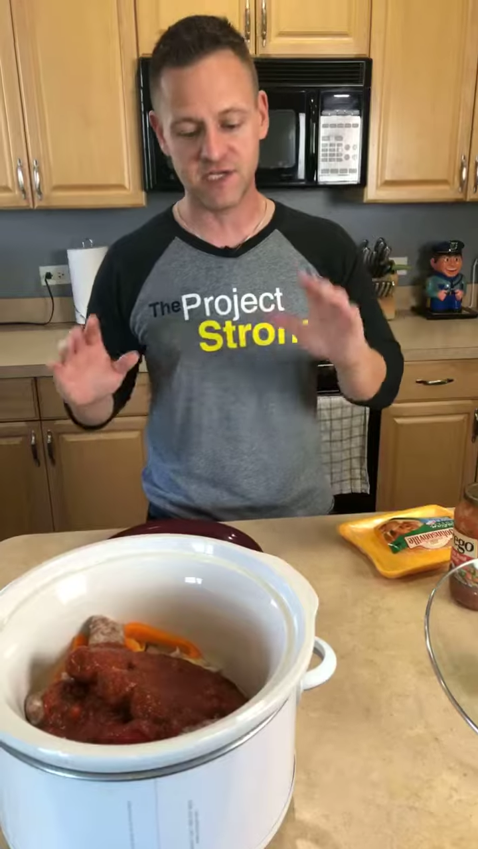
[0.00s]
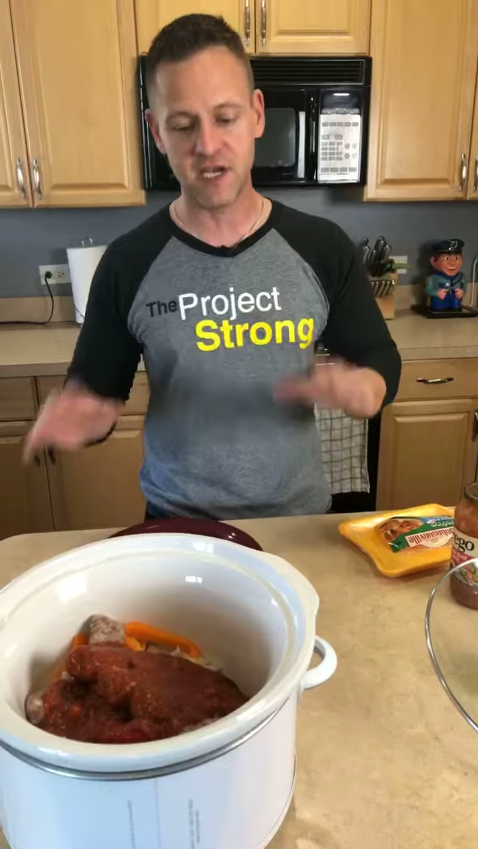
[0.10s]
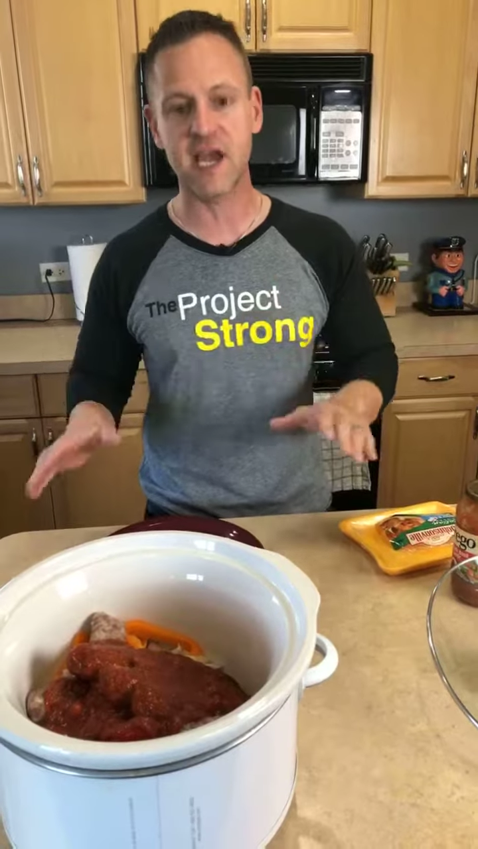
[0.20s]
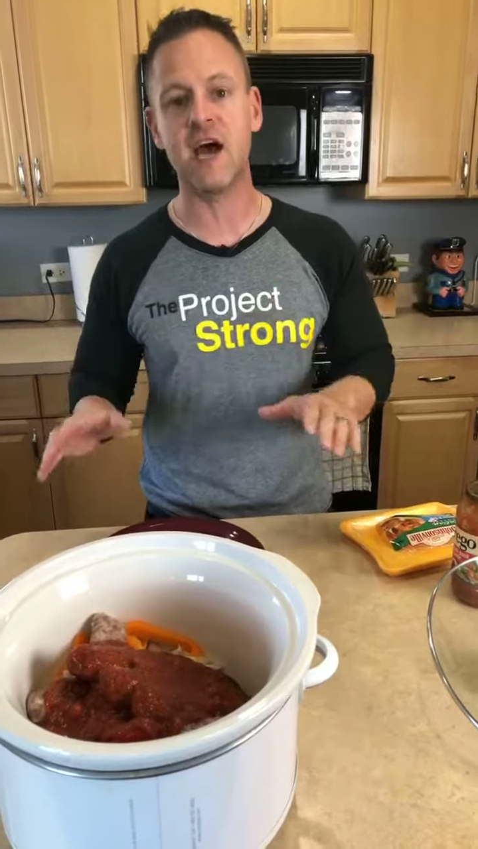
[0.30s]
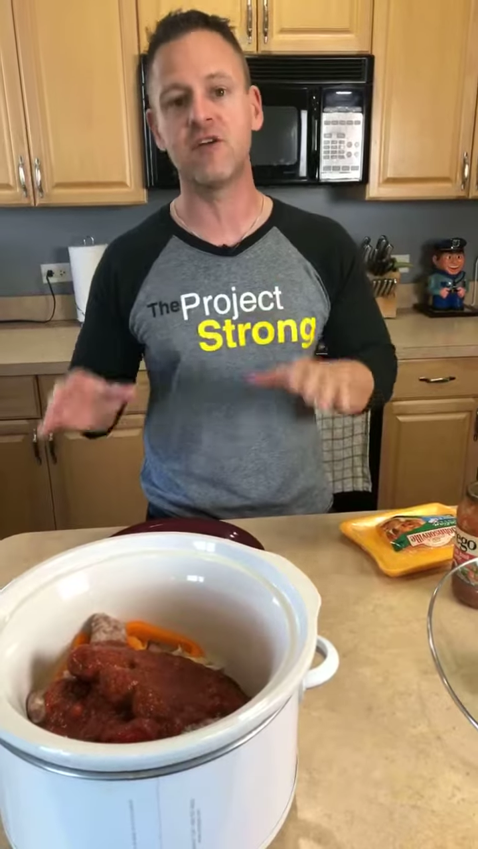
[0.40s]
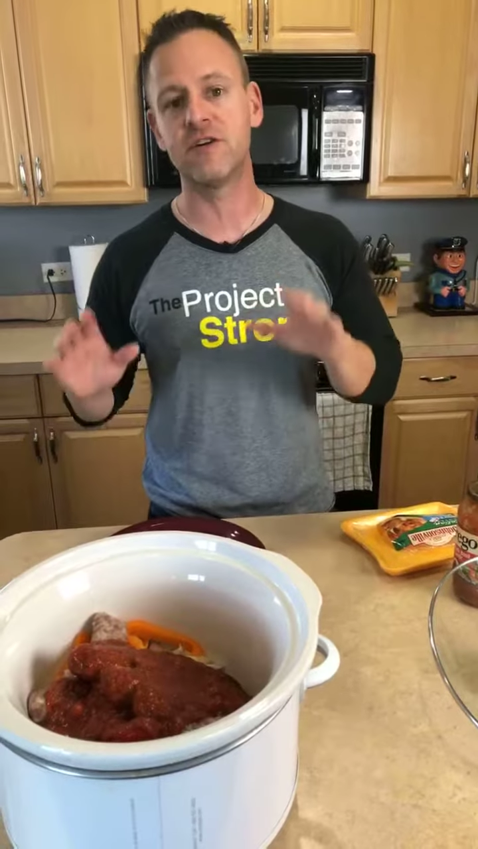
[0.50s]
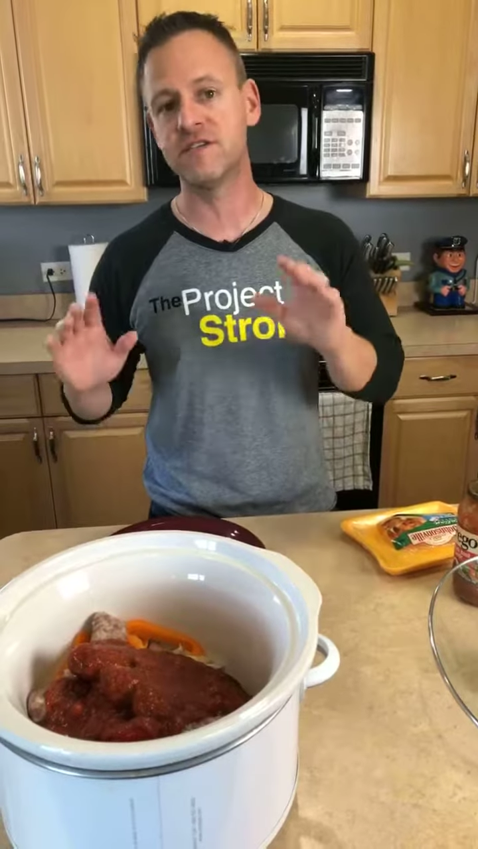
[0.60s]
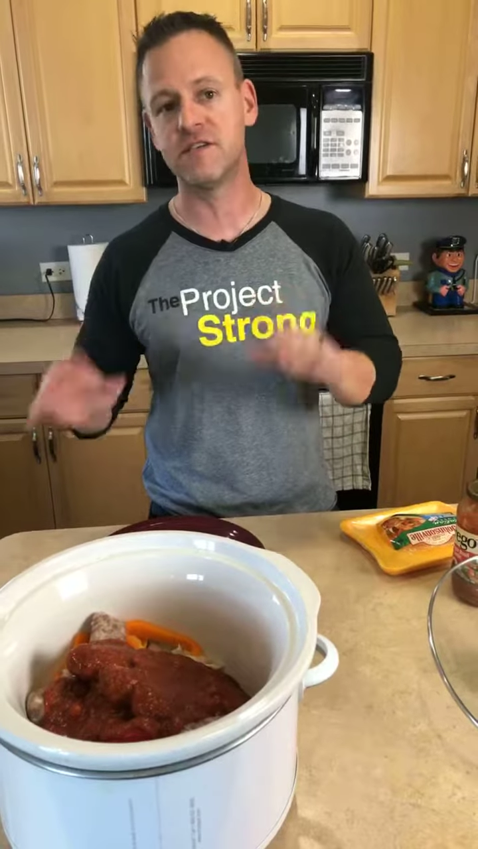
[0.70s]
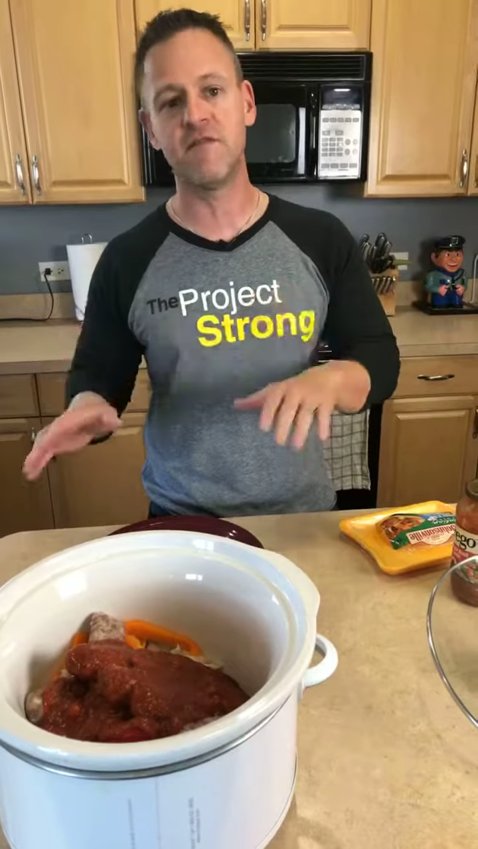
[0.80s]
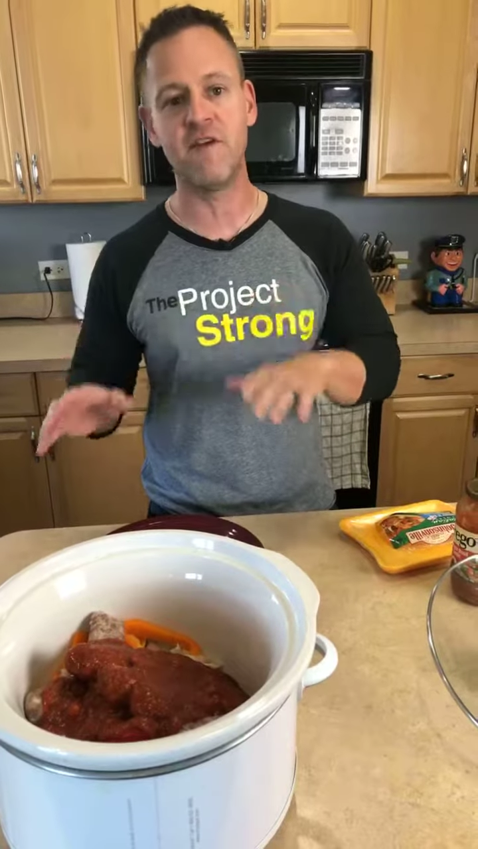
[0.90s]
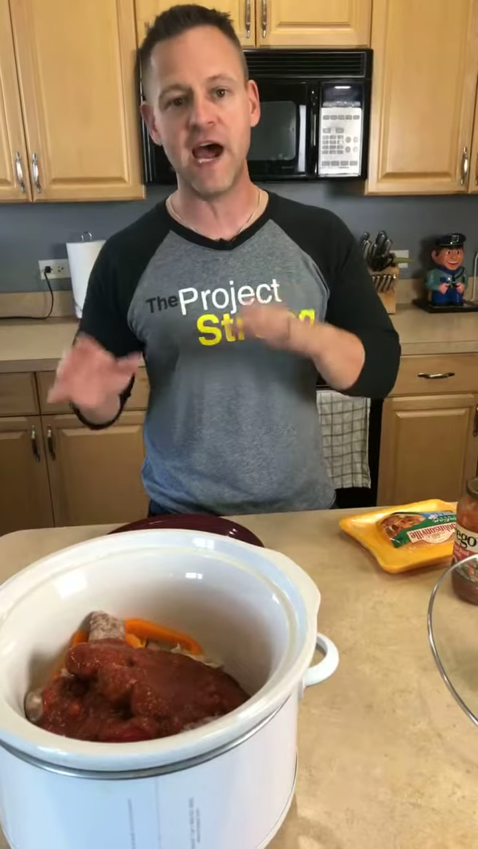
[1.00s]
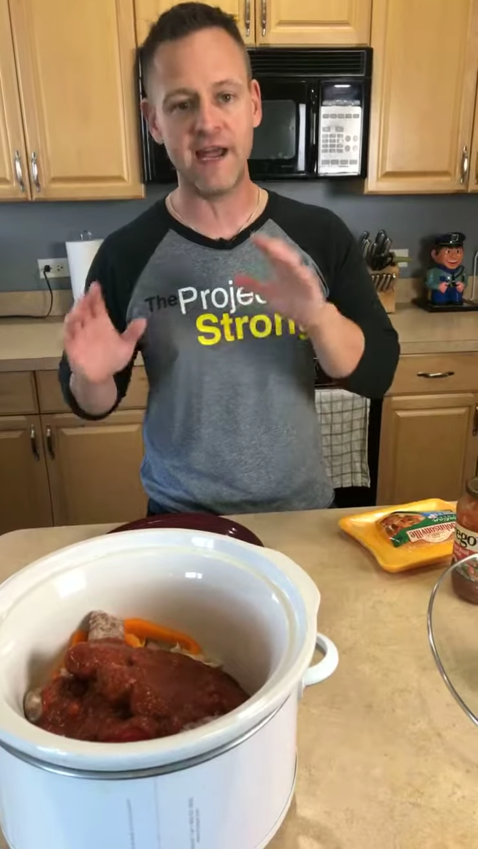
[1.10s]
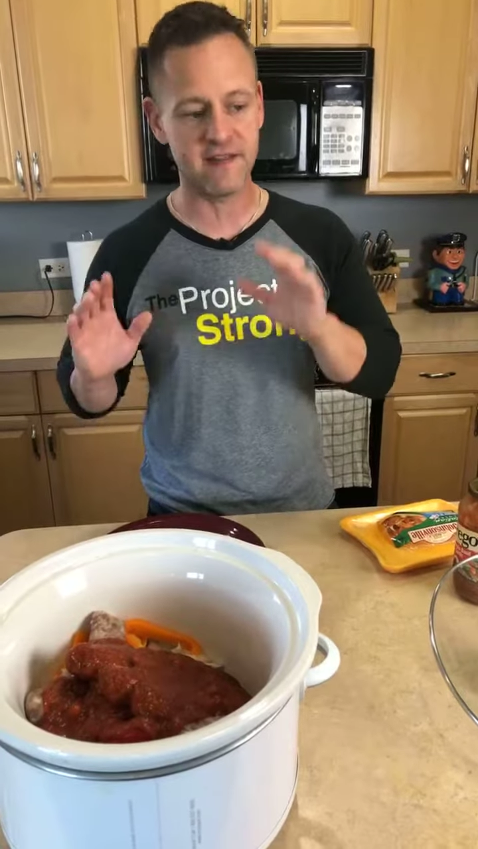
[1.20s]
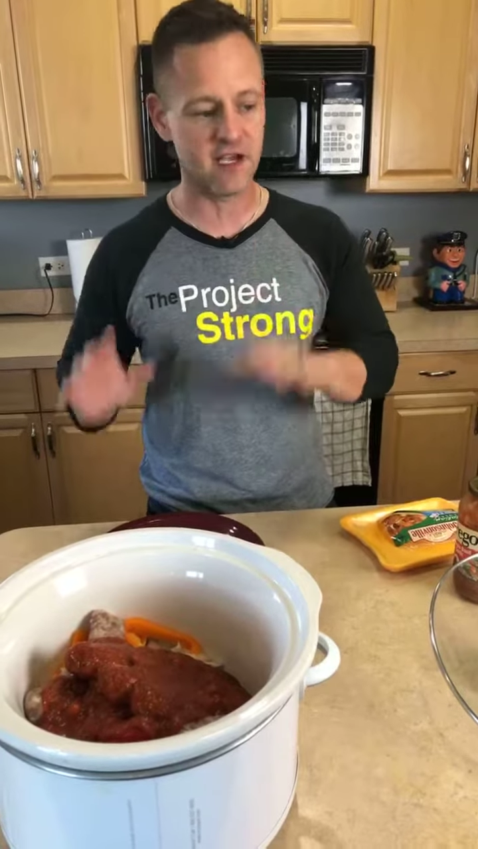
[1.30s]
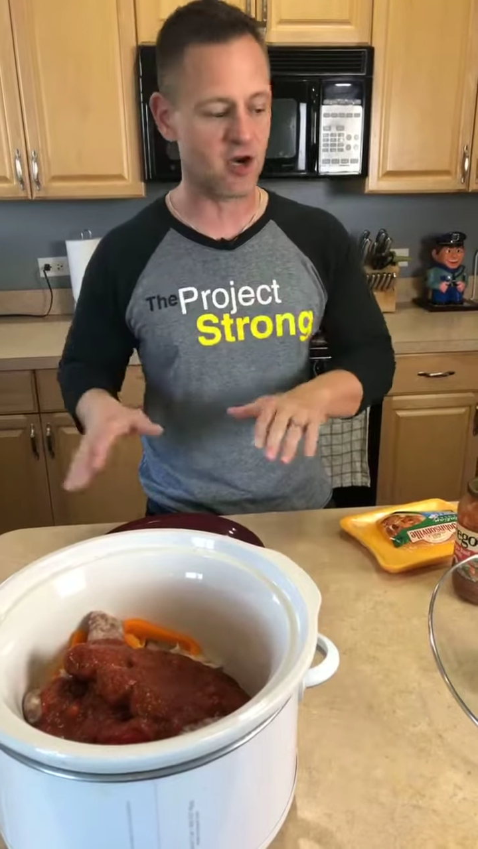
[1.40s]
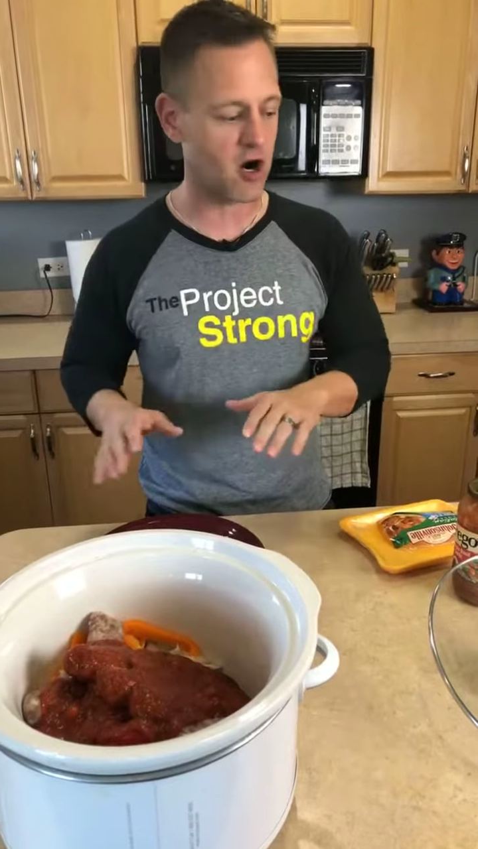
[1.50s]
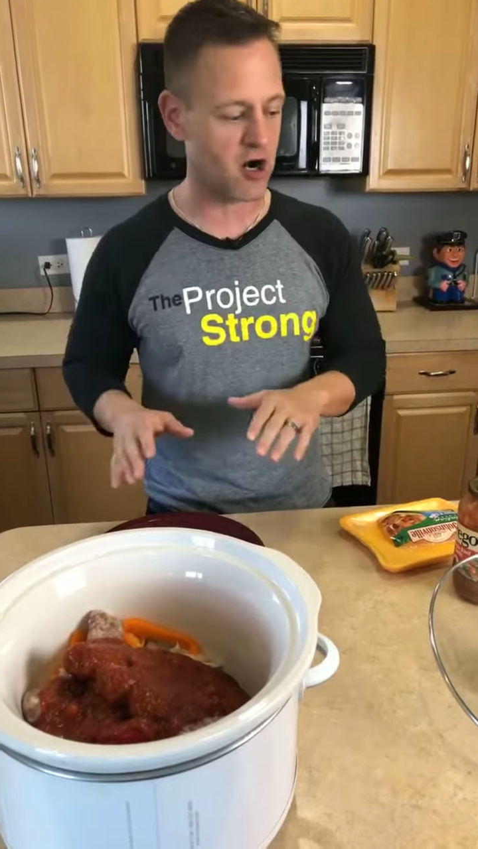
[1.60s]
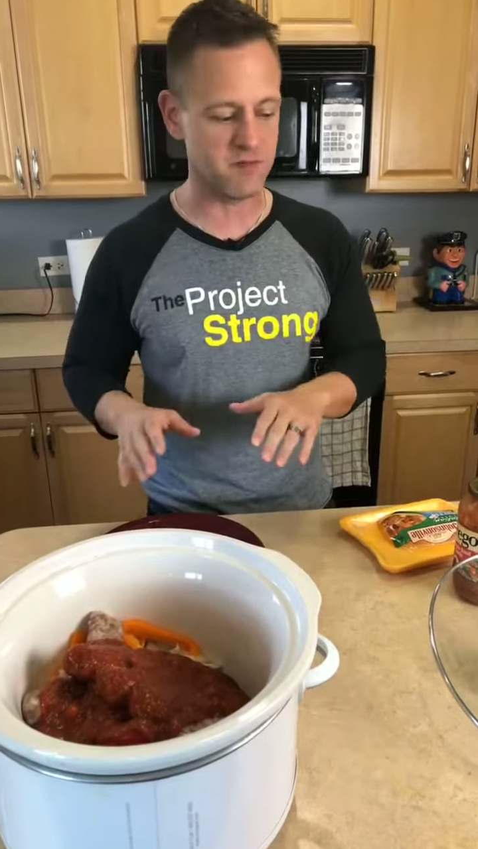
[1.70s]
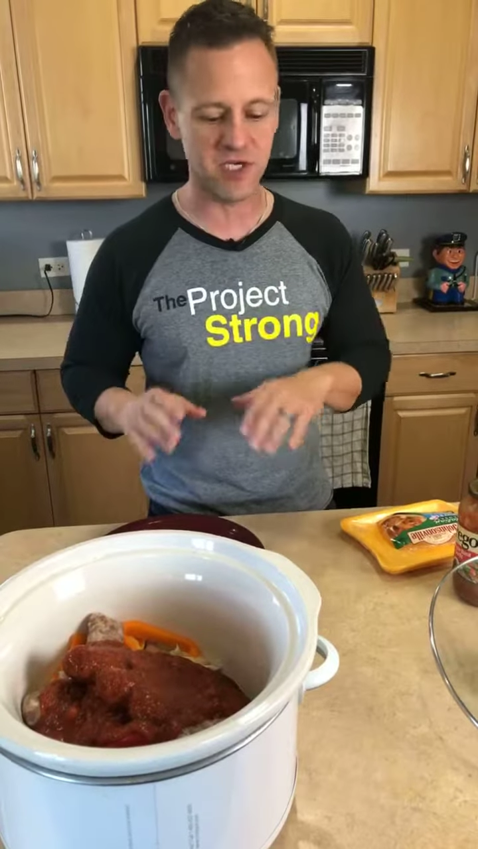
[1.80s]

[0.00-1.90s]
the calories, the fat, the carbs.